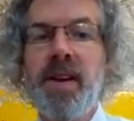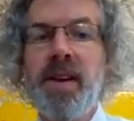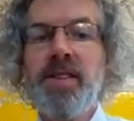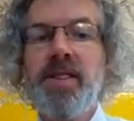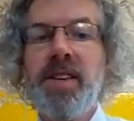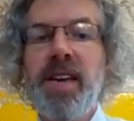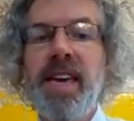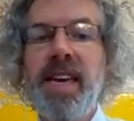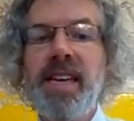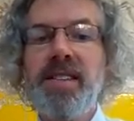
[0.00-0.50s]

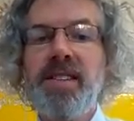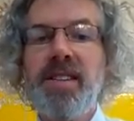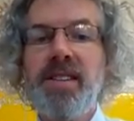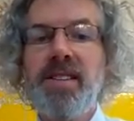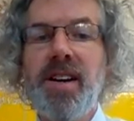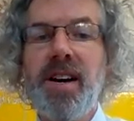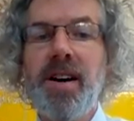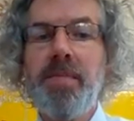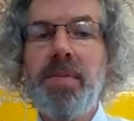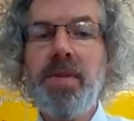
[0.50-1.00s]
So here's an
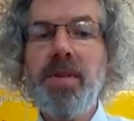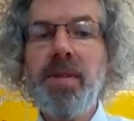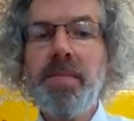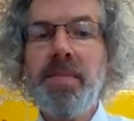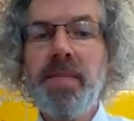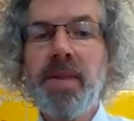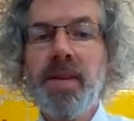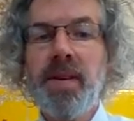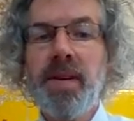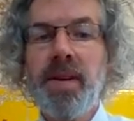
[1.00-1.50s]

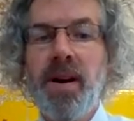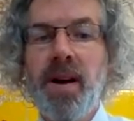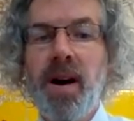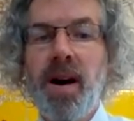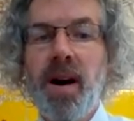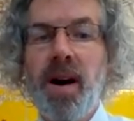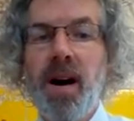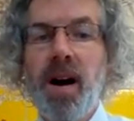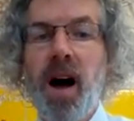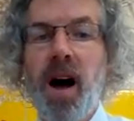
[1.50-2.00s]
example.
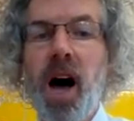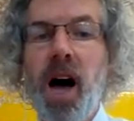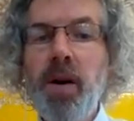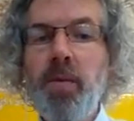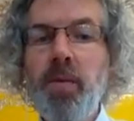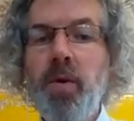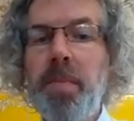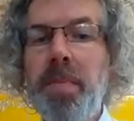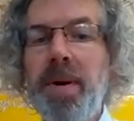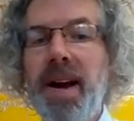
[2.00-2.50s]
I
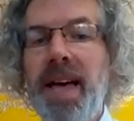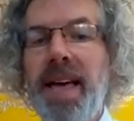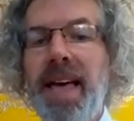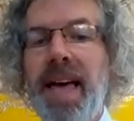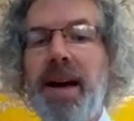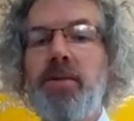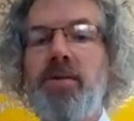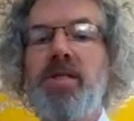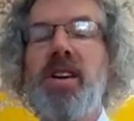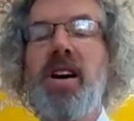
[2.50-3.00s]
will play
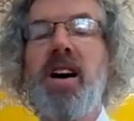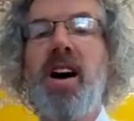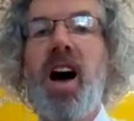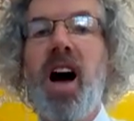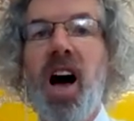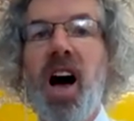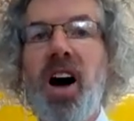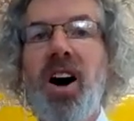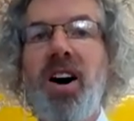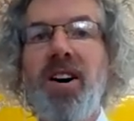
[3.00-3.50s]
out
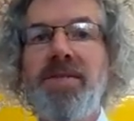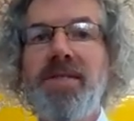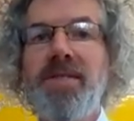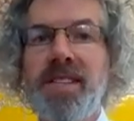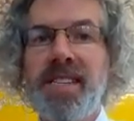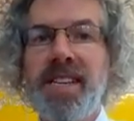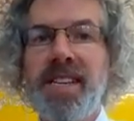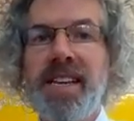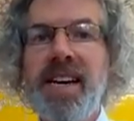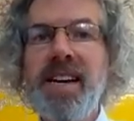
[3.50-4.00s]
after
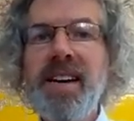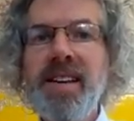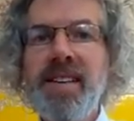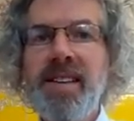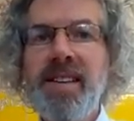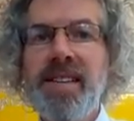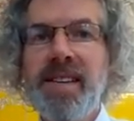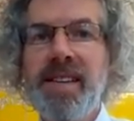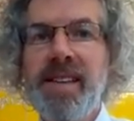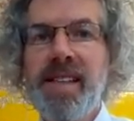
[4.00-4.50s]
dinner,
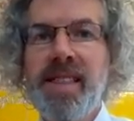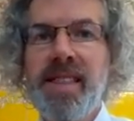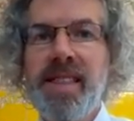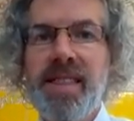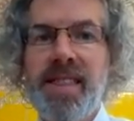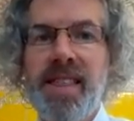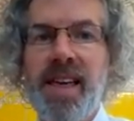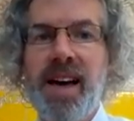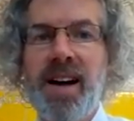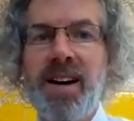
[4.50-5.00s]

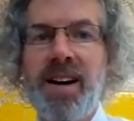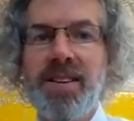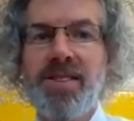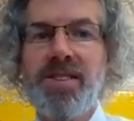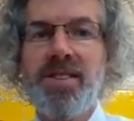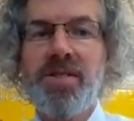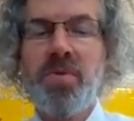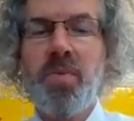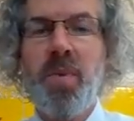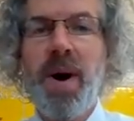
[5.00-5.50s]
that
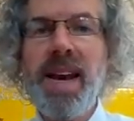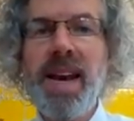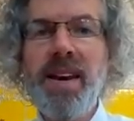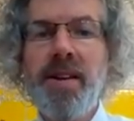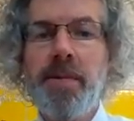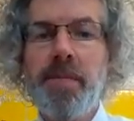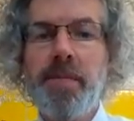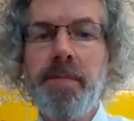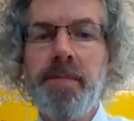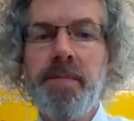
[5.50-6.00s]
answers
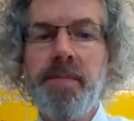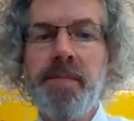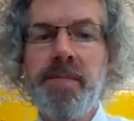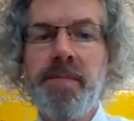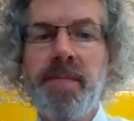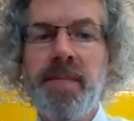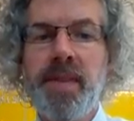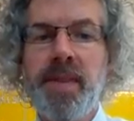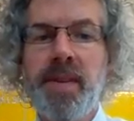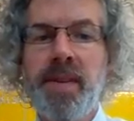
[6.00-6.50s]
when.
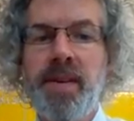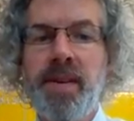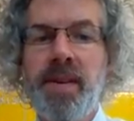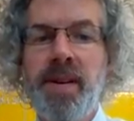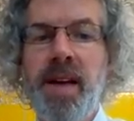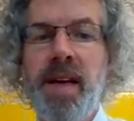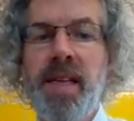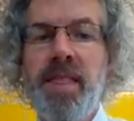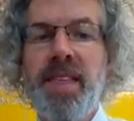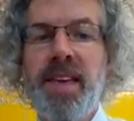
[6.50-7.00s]

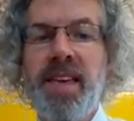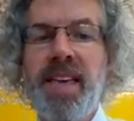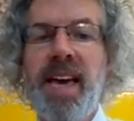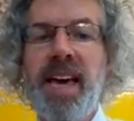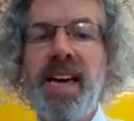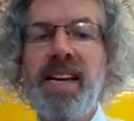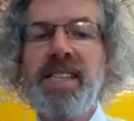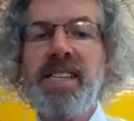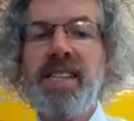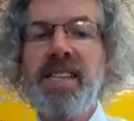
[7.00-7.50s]
The
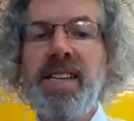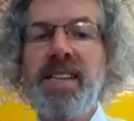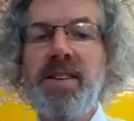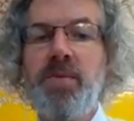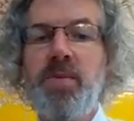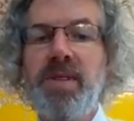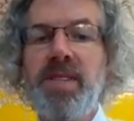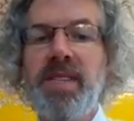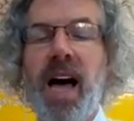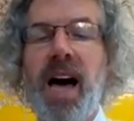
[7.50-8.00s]
cat
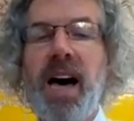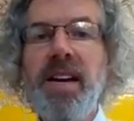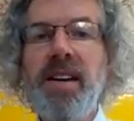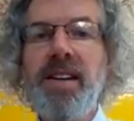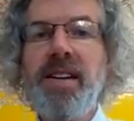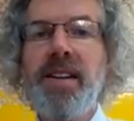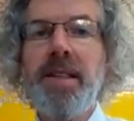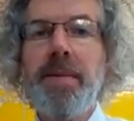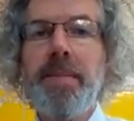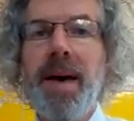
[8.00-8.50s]
was
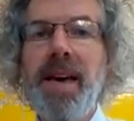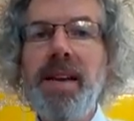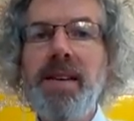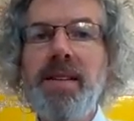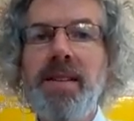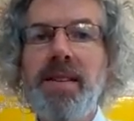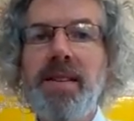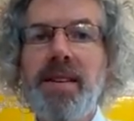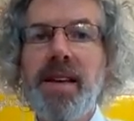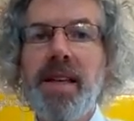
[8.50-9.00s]
under the
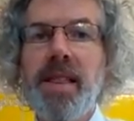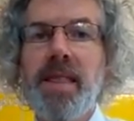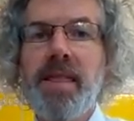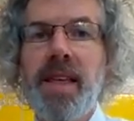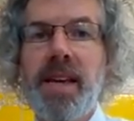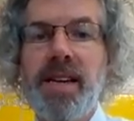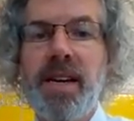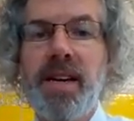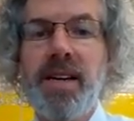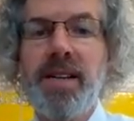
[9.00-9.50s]
bed,
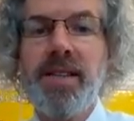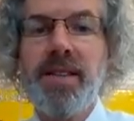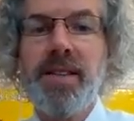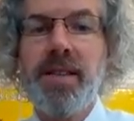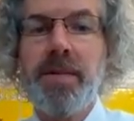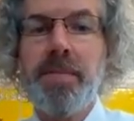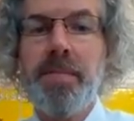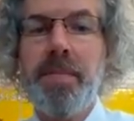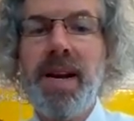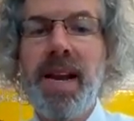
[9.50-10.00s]
that
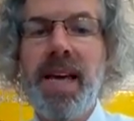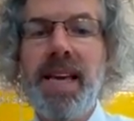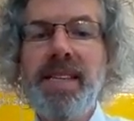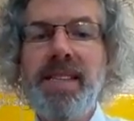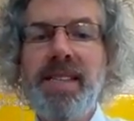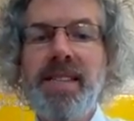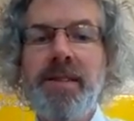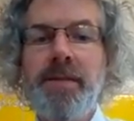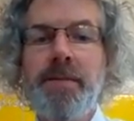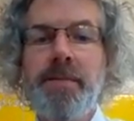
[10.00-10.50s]
answers
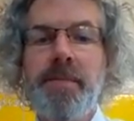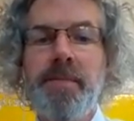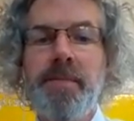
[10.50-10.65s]
place.